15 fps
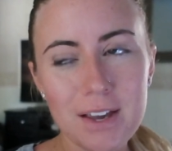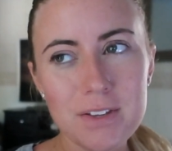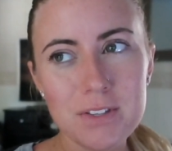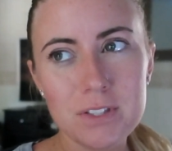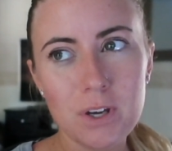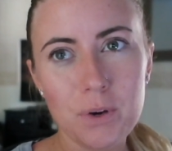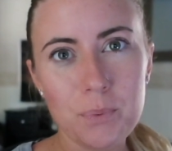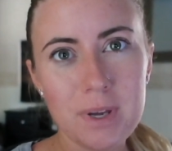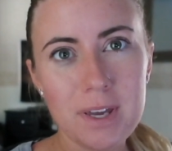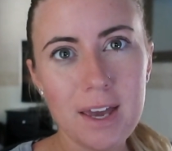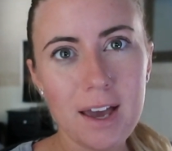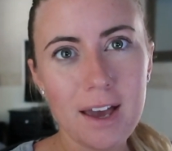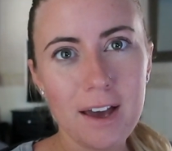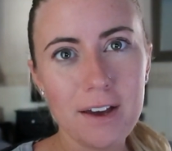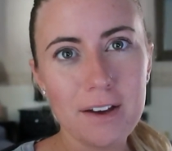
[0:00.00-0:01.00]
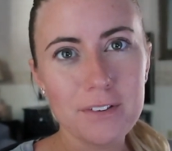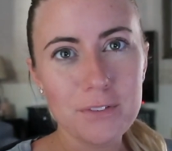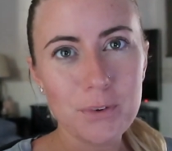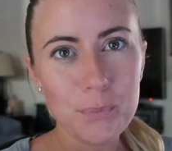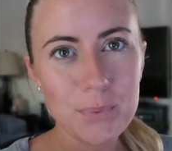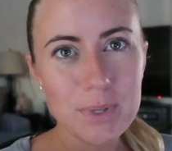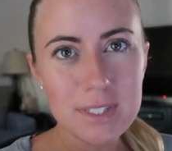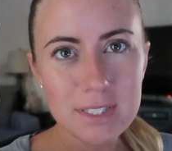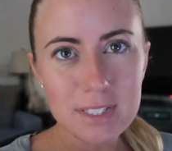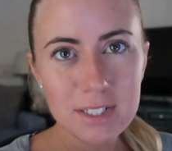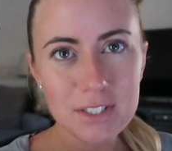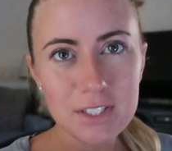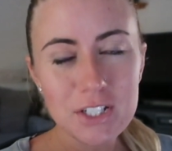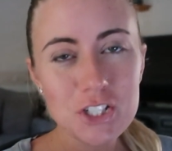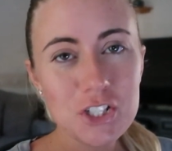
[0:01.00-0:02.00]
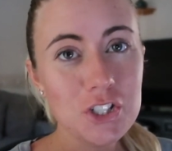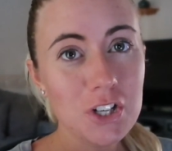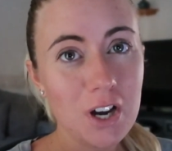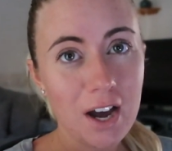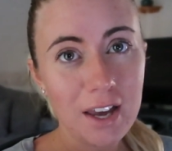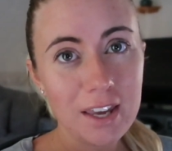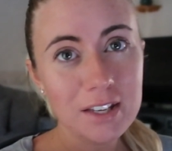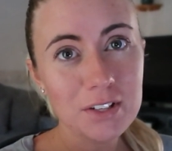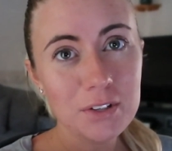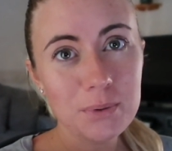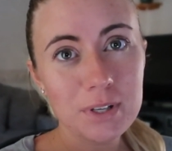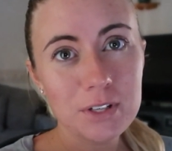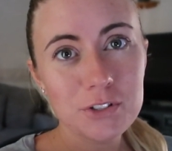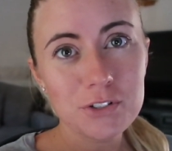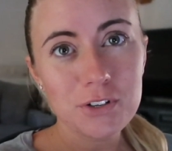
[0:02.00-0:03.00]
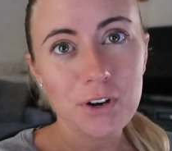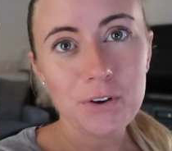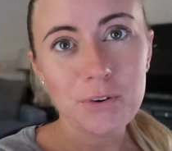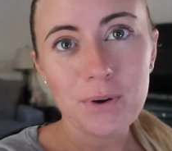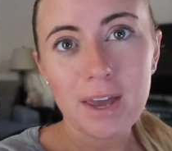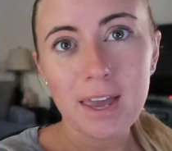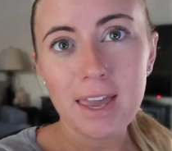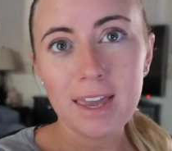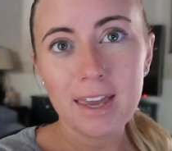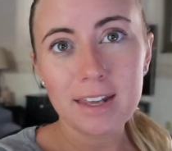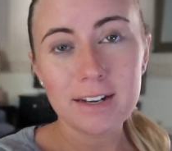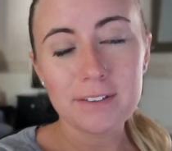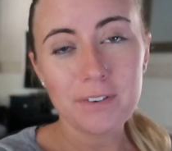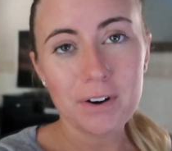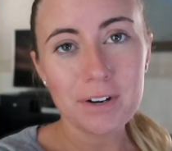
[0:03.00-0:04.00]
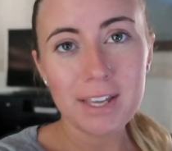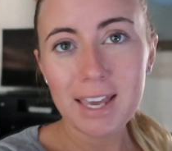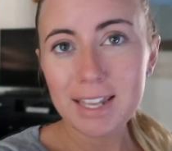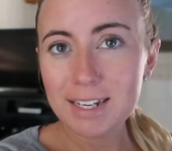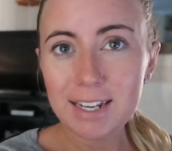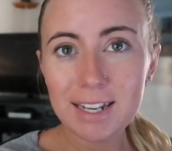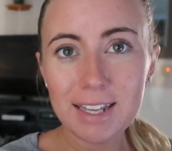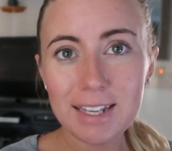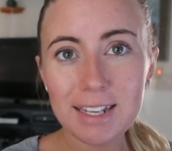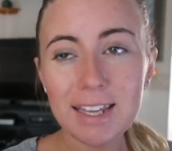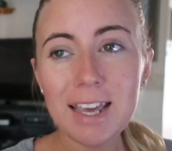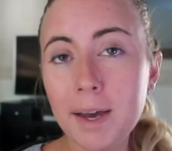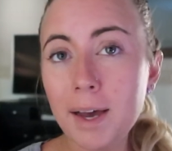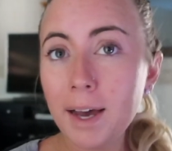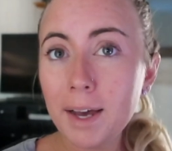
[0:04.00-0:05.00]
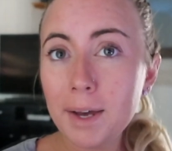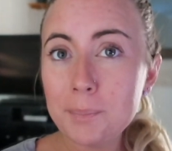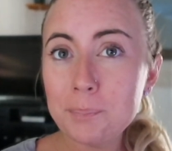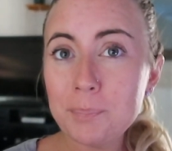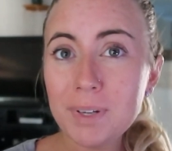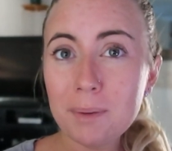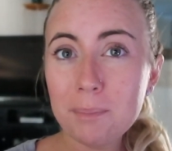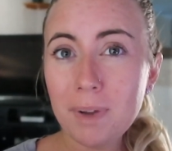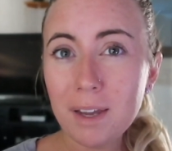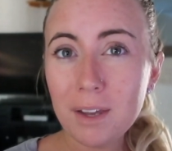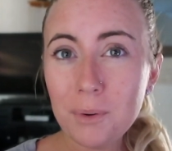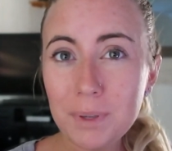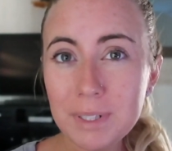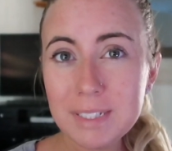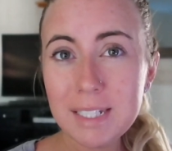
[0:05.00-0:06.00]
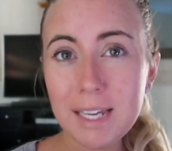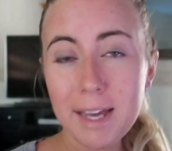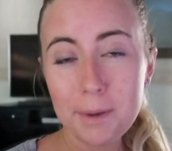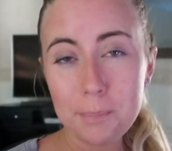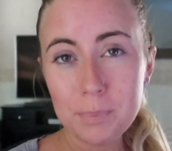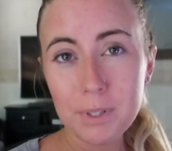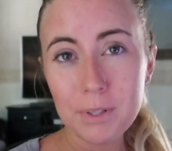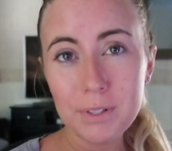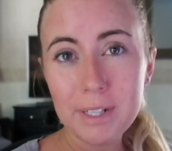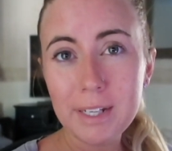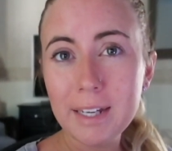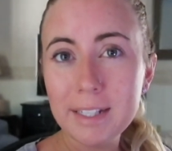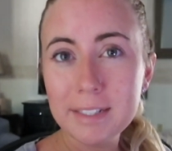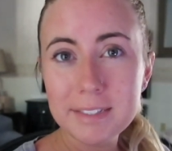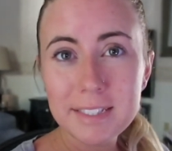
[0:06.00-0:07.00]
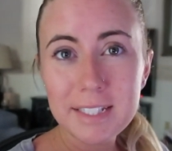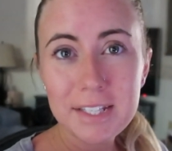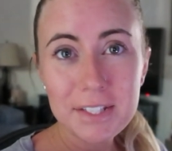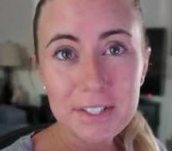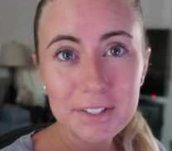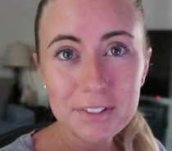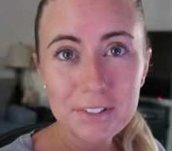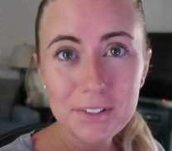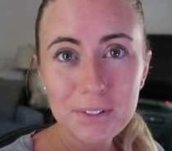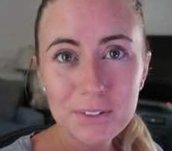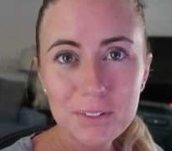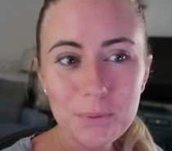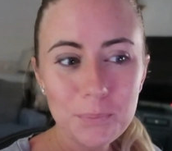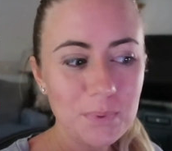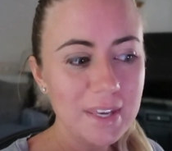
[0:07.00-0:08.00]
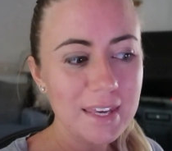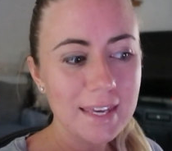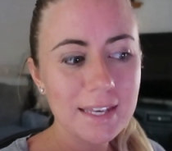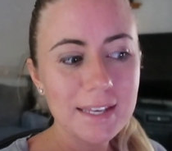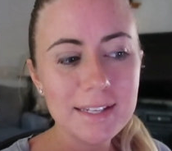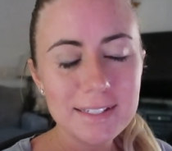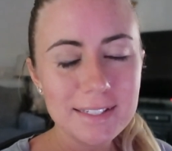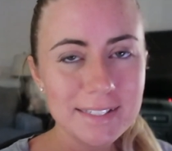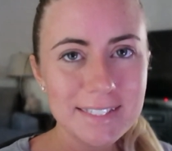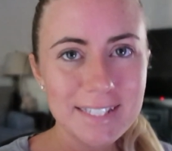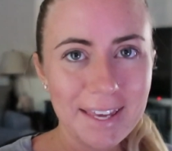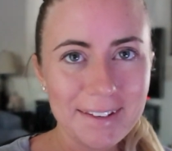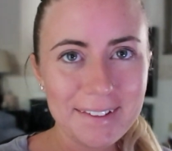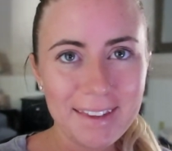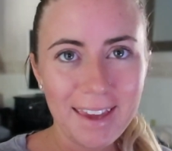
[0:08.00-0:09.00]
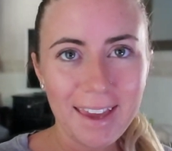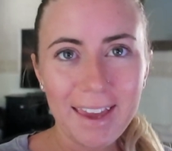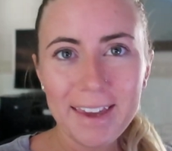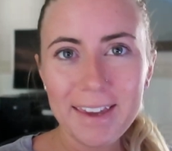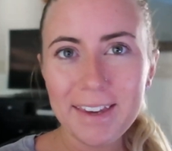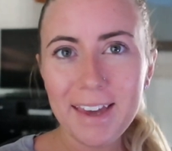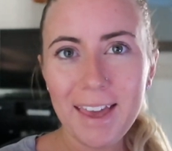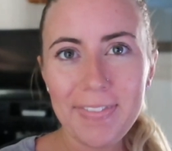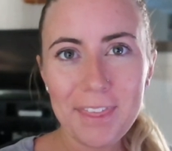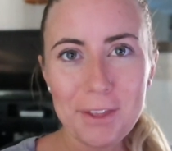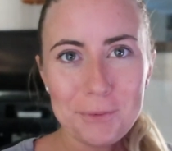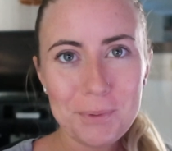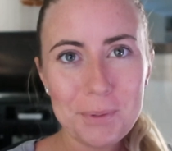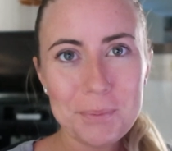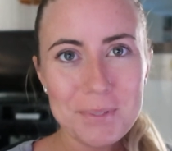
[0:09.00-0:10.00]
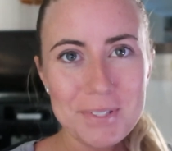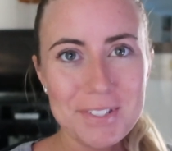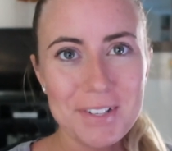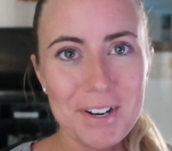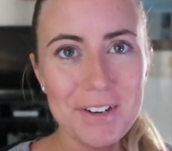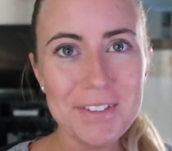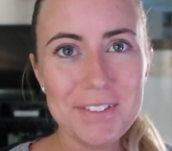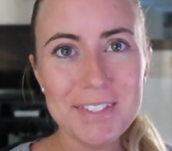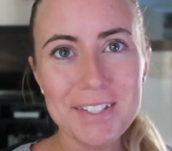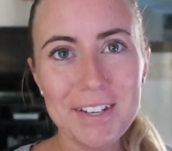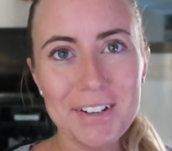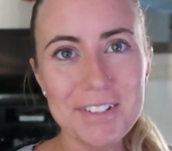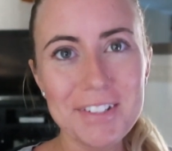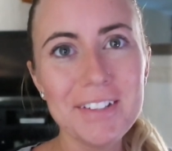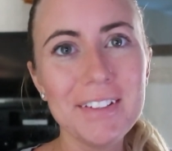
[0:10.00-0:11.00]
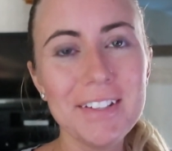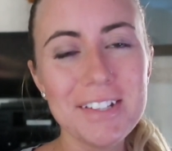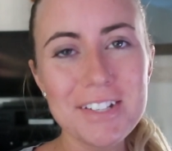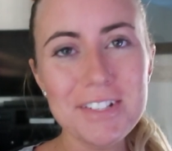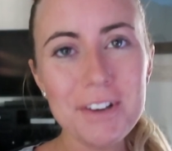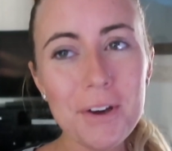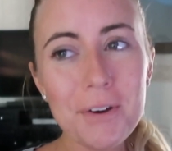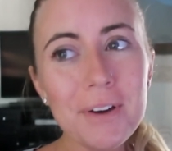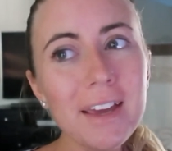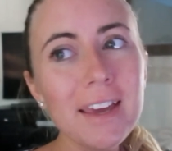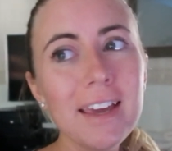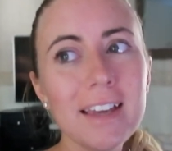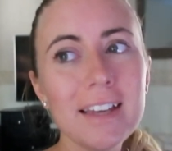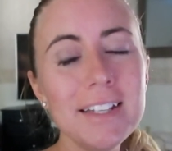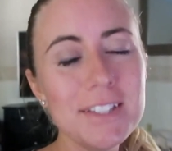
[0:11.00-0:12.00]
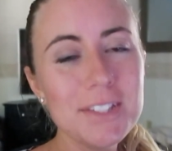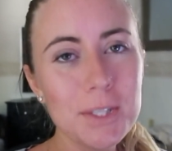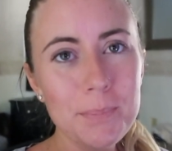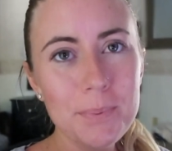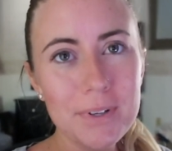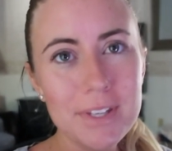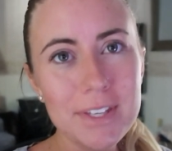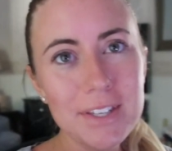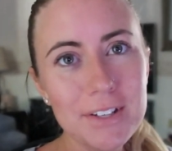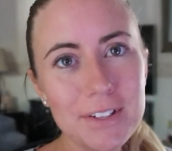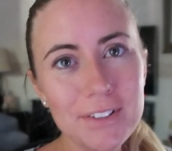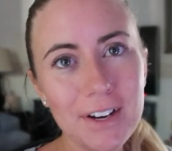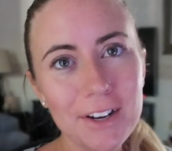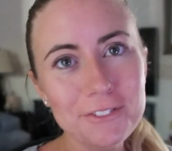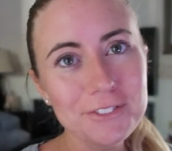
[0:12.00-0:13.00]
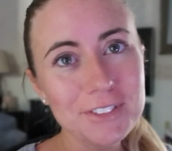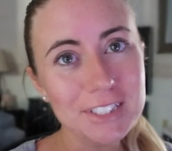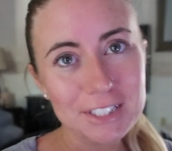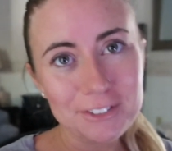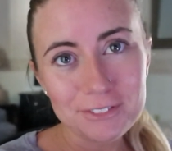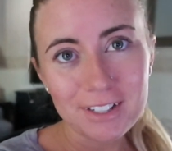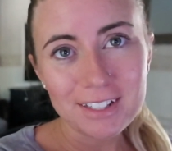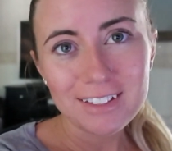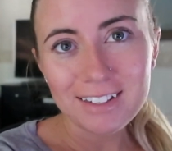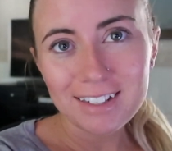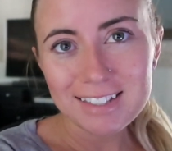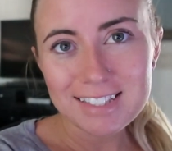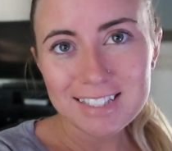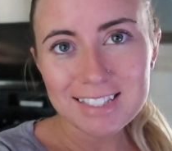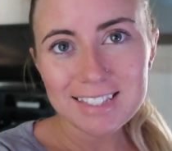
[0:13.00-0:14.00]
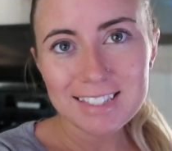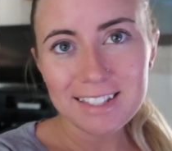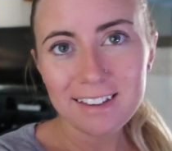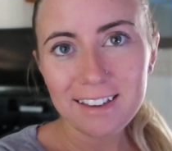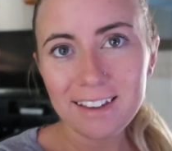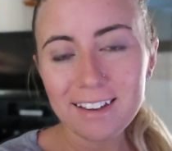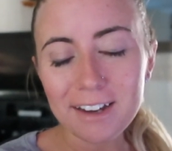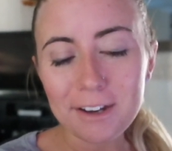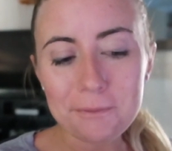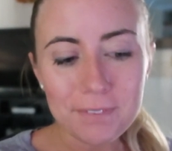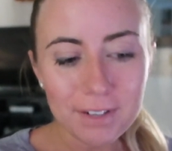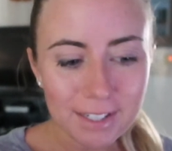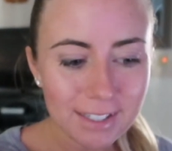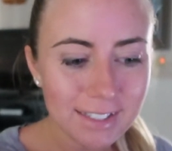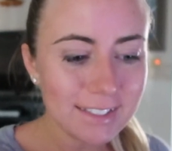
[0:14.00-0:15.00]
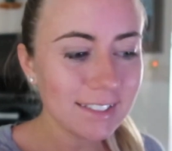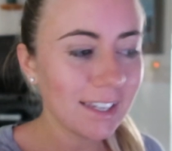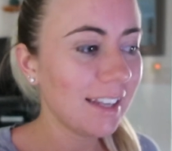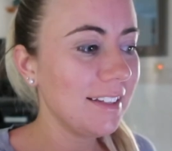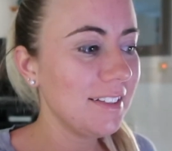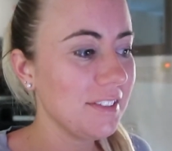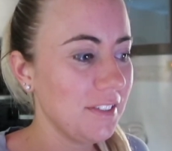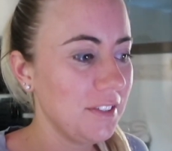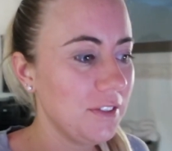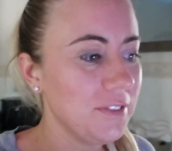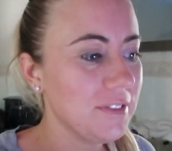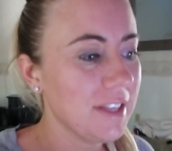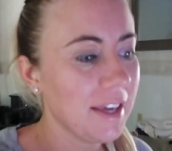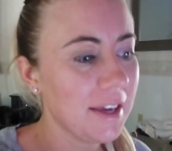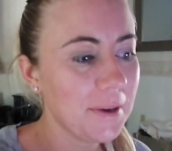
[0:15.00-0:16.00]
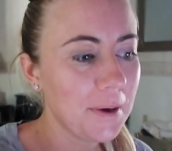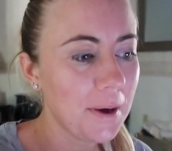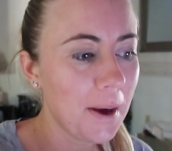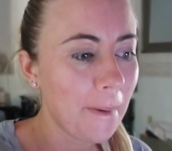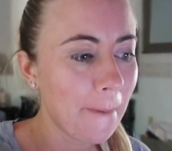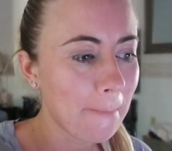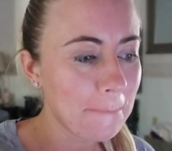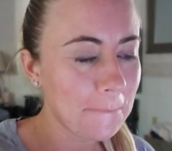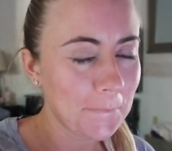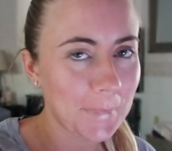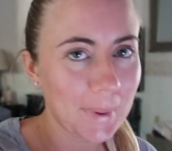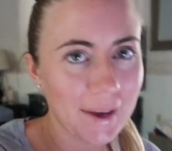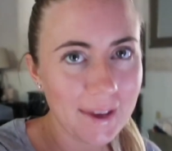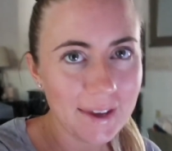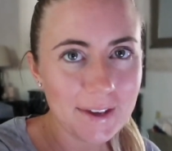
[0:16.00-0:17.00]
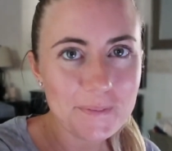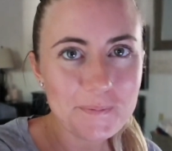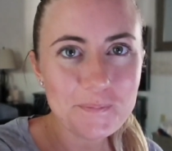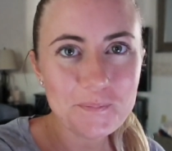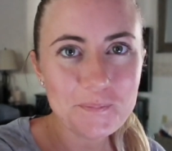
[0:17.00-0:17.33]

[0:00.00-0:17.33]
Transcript: So we have recently shot a new intro, and I've already edited it, but I'm not going to upload it until we hit 10K, and then we will start using our new intro. It's super cute. I really want you guys to see it. I'm very excited to use it, but